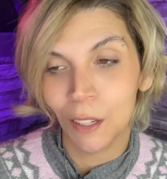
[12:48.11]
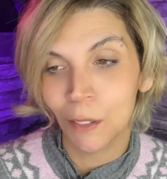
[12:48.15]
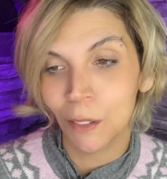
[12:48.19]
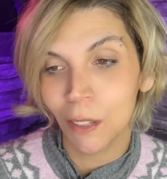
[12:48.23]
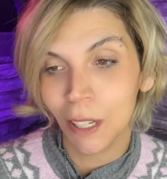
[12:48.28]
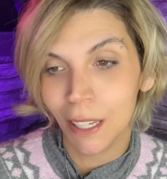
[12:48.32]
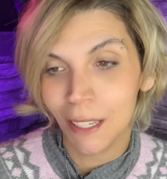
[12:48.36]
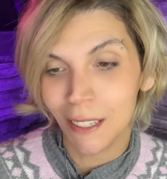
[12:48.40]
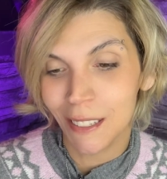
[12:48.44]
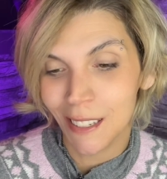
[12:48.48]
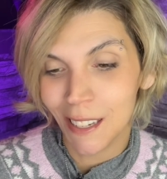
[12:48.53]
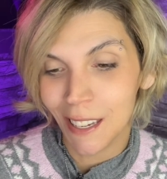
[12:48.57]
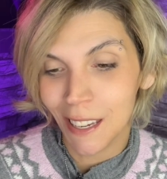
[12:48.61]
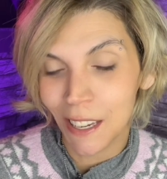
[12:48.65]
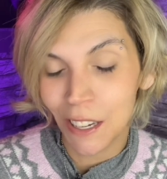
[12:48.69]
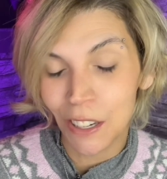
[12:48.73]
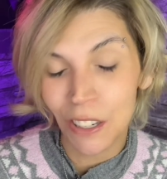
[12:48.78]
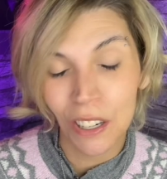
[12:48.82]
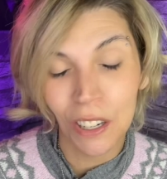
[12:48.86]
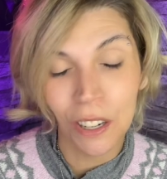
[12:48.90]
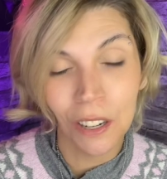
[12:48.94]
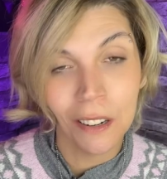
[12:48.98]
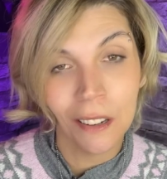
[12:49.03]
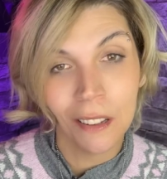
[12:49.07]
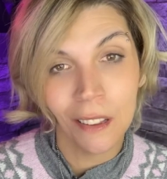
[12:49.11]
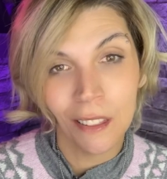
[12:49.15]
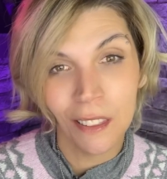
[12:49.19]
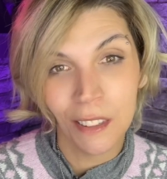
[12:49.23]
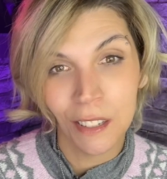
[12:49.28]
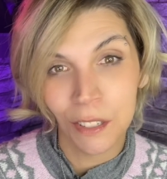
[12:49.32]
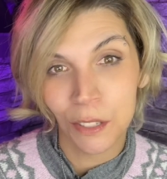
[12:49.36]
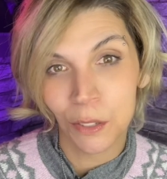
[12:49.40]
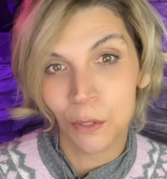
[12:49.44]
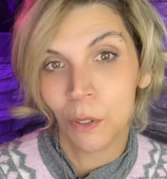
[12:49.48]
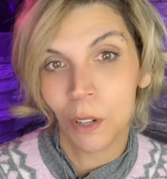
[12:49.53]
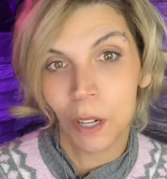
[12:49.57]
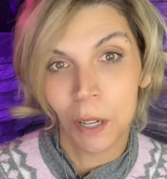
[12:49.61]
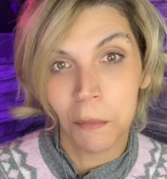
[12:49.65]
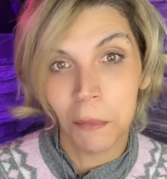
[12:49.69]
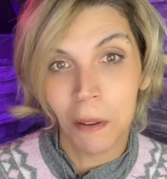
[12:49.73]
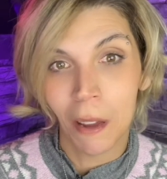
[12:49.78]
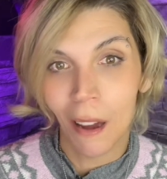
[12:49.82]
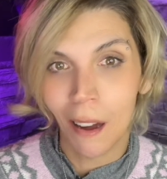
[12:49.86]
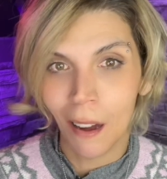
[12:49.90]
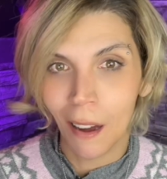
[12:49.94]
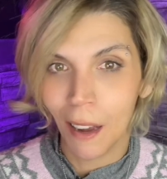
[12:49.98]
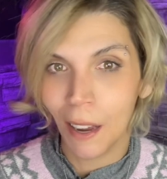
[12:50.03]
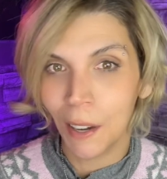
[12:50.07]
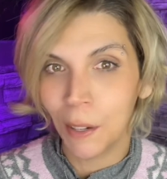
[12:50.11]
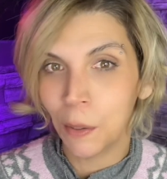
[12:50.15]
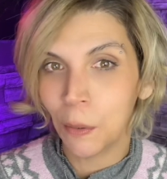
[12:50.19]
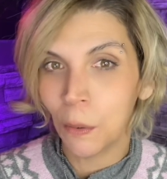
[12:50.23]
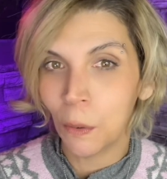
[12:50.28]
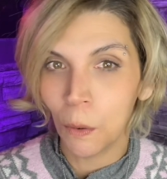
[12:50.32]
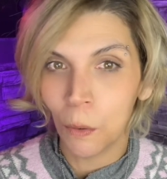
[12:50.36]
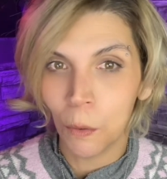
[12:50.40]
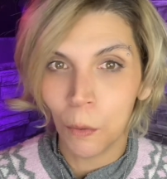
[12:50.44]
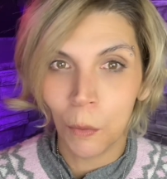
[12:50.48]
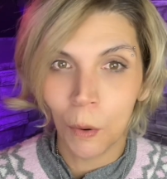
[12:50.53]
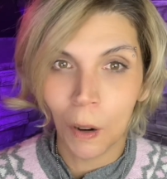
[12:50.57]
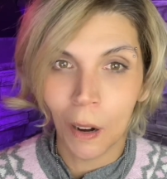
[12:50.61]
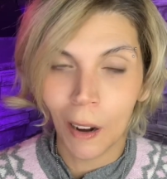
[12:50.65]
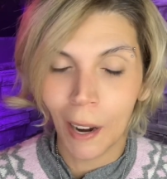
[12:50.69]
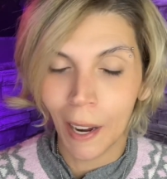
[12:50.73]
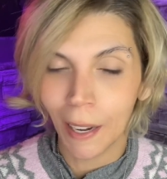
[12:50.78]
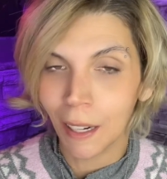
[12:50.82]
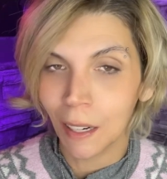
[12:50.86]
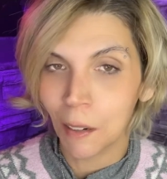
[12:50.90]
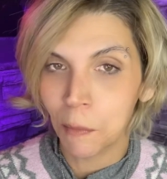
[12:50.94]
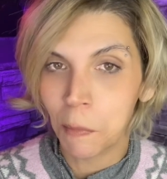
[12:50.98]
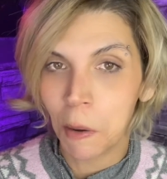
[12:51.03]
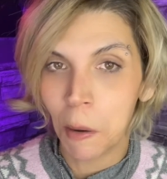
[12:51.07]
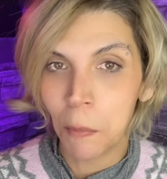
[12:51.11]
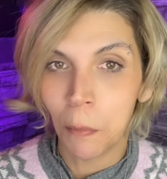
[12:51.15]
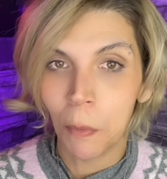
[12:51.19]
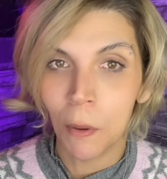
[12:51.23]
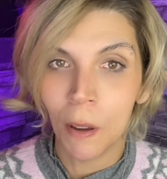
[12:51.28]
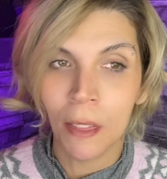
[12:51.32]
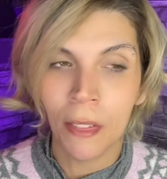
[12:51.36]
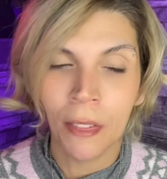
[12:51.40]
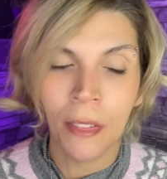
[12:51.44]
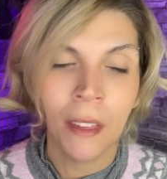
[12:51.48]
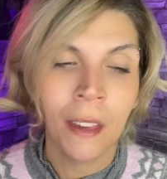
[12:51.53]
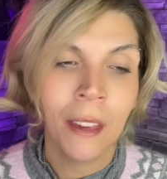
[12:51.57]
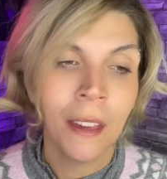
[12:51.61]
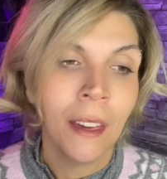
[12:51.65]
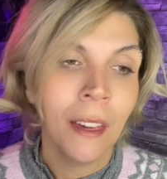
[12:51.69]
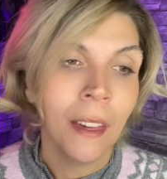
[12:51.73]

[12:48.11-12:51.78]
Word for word: You'll get to hear the story behind where I come up with